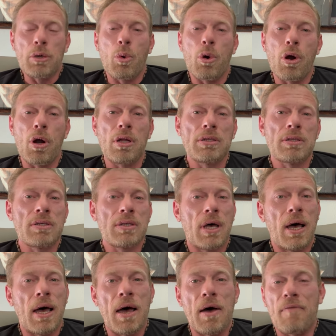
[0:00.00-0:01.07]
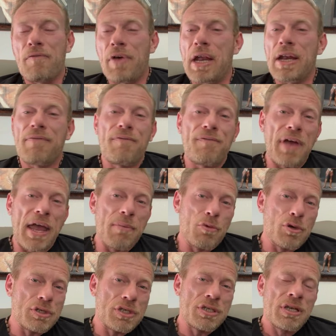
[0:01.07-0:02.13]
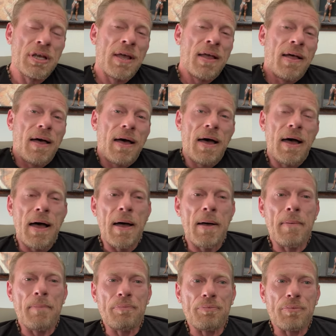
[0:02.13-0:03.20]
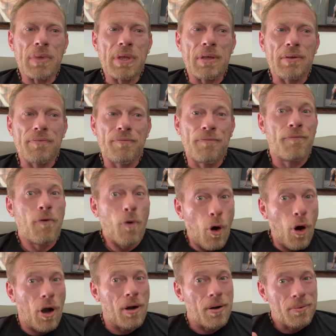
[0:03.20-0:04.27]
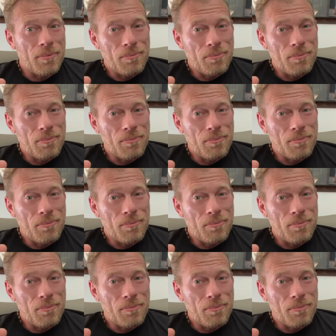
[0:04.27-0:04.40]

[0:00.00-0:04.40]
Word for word: in the world. Very famous for